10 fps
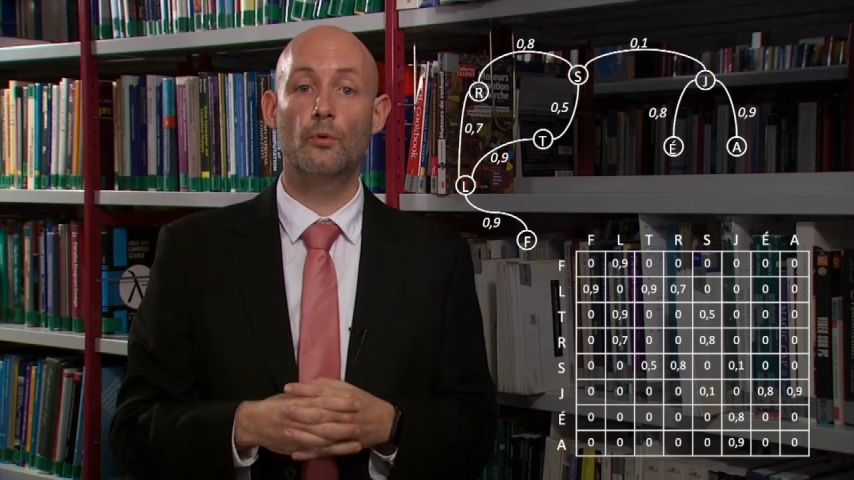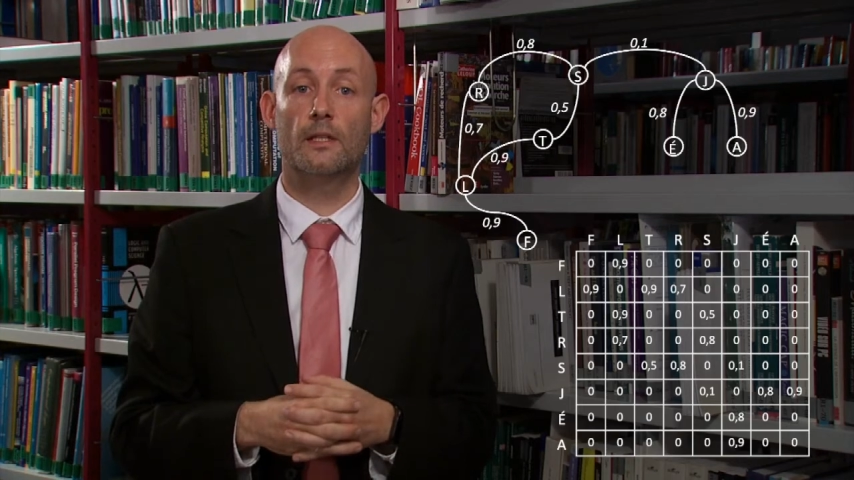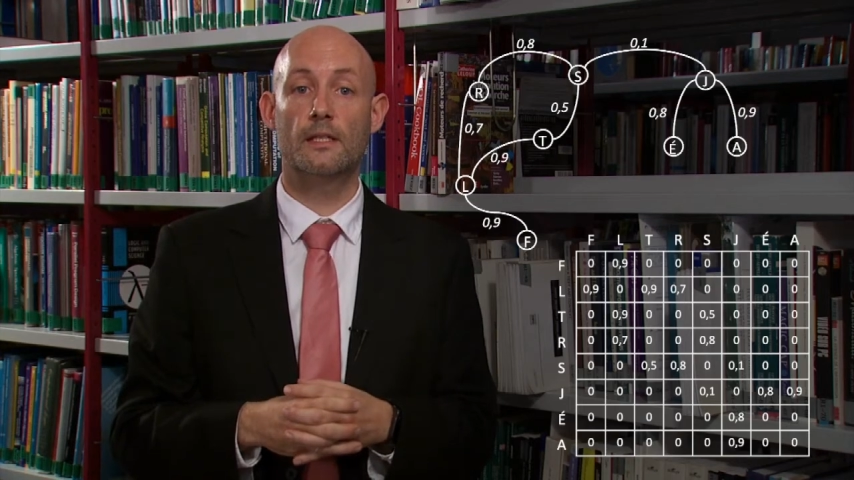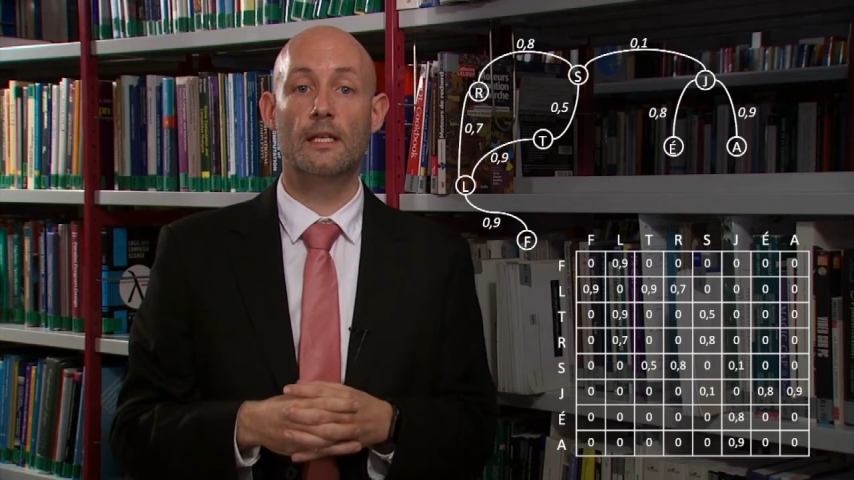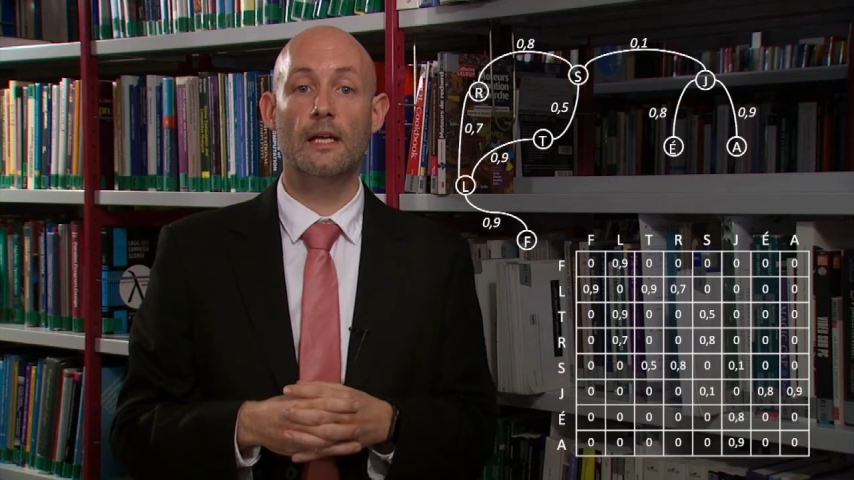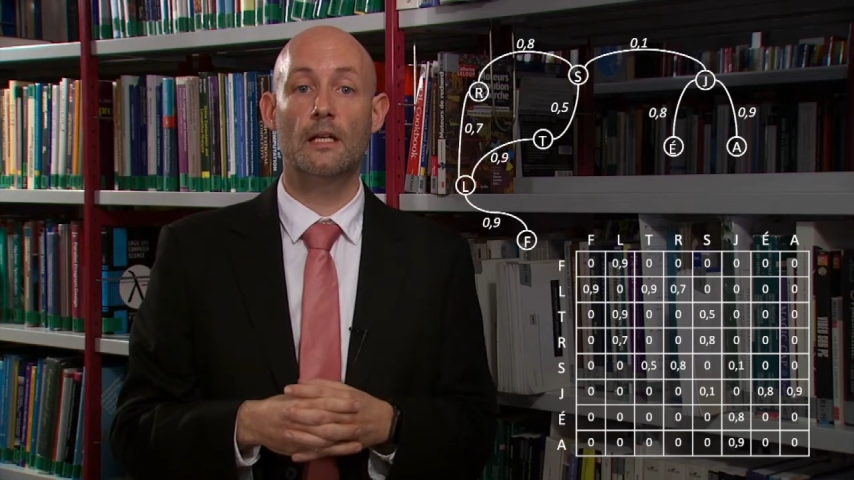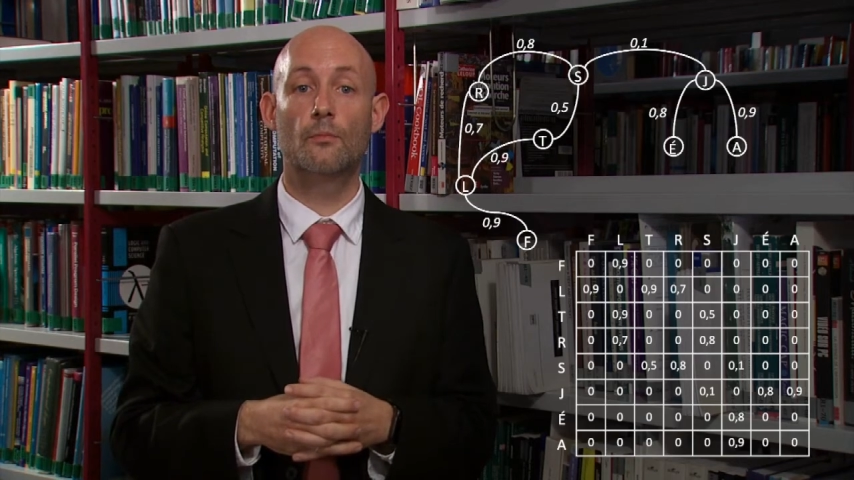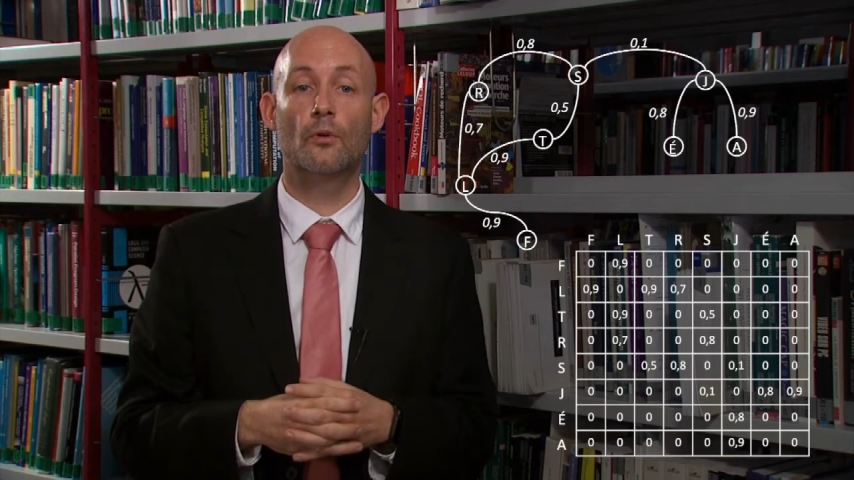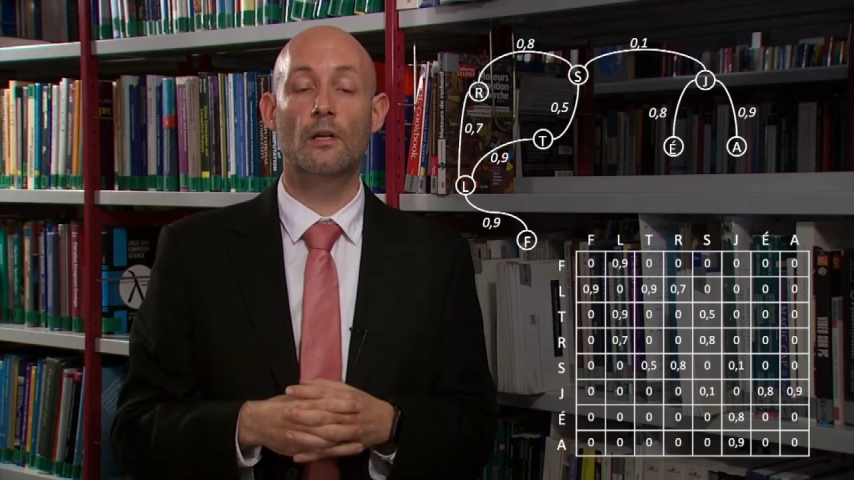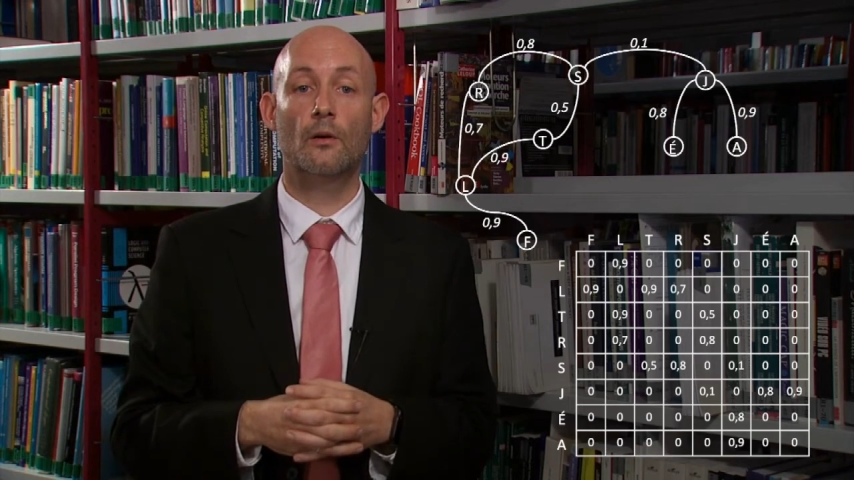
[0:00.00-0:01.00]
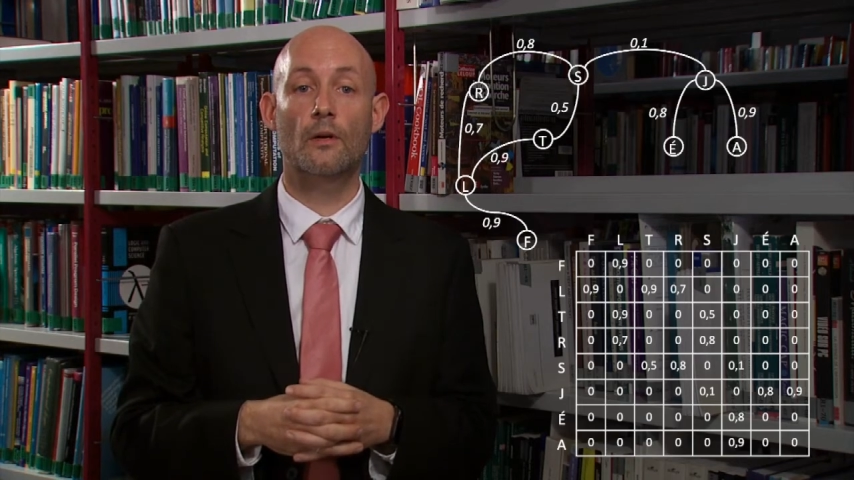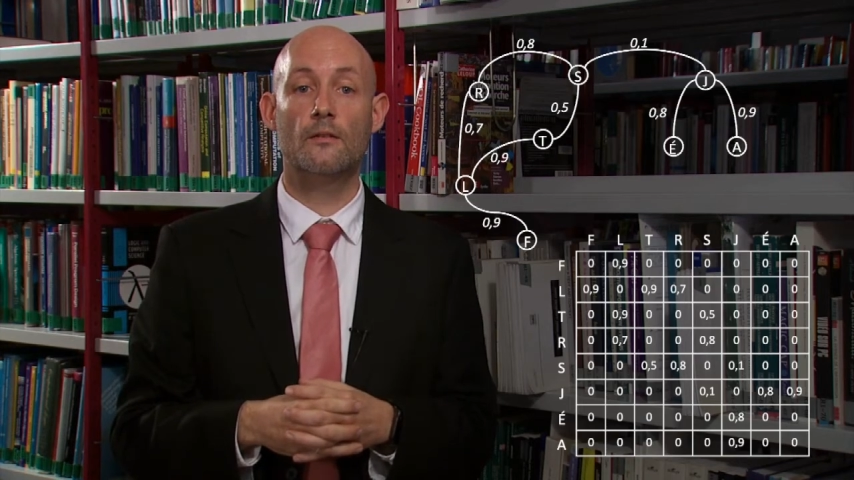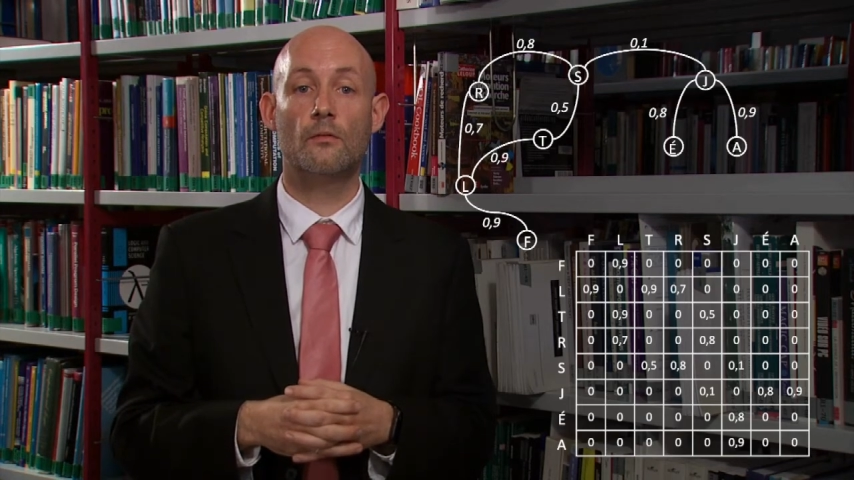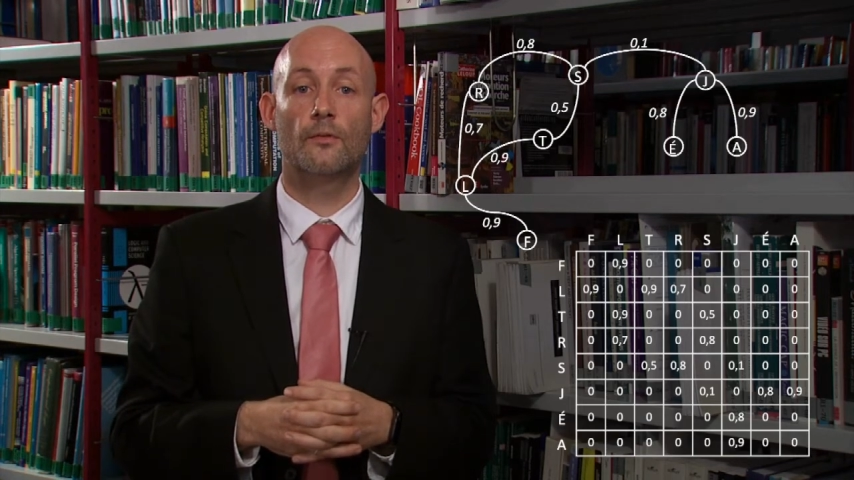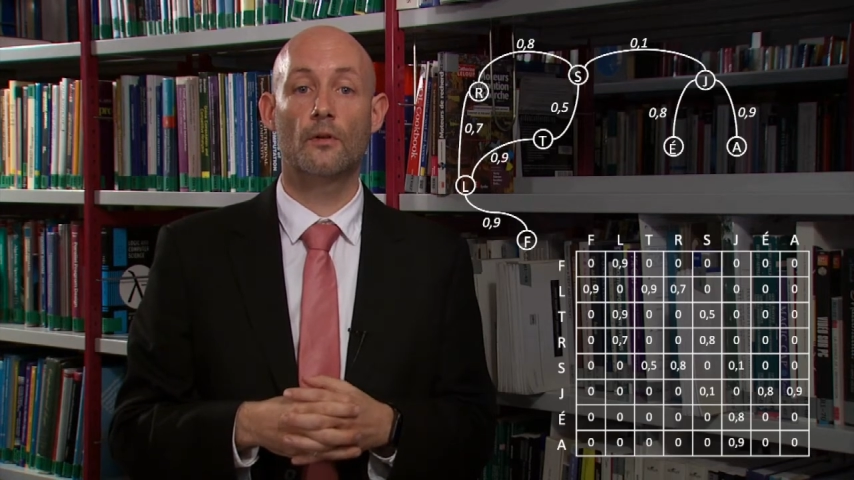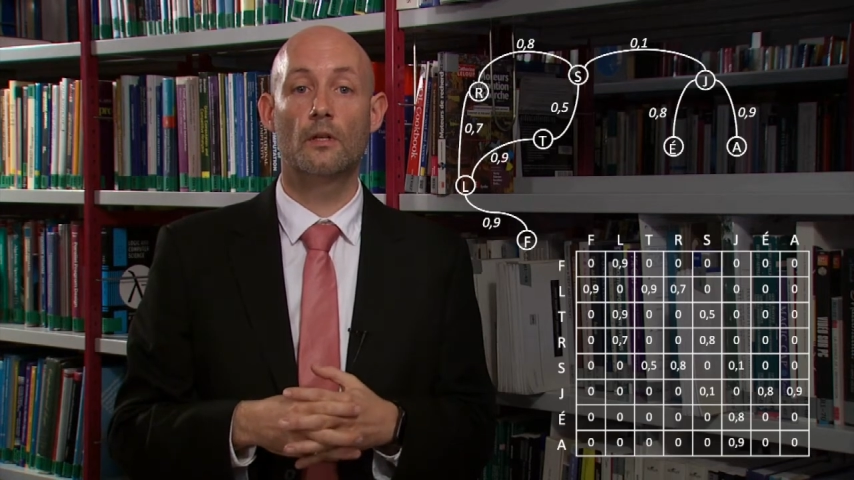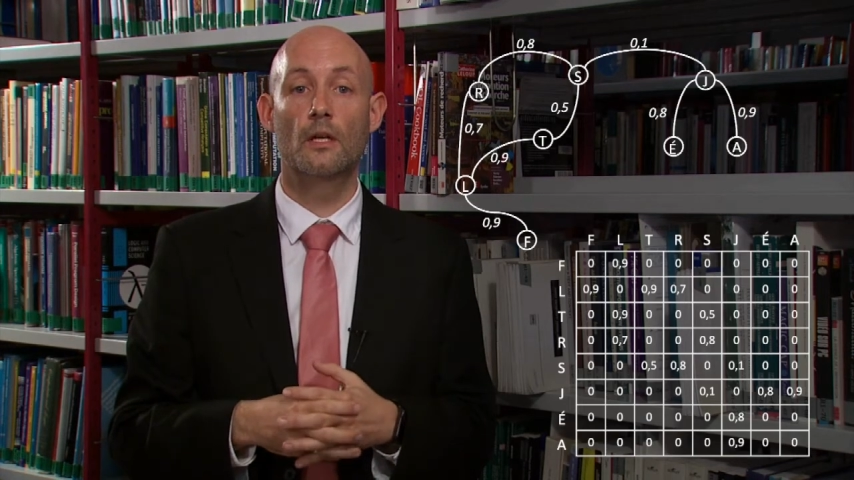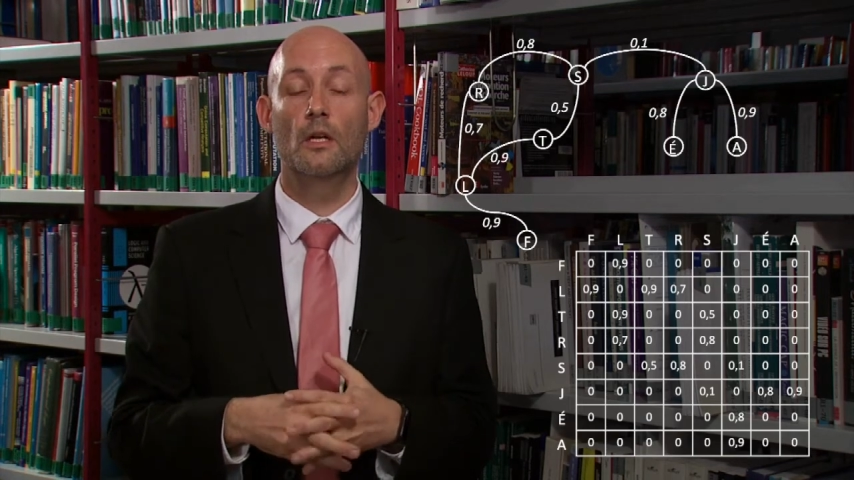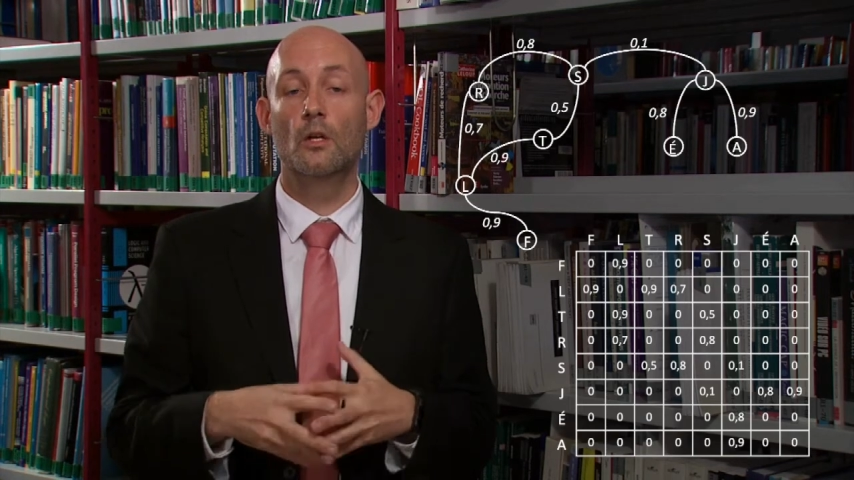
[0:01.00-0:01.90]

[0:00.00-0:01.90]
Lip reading: to show how strong the relation is.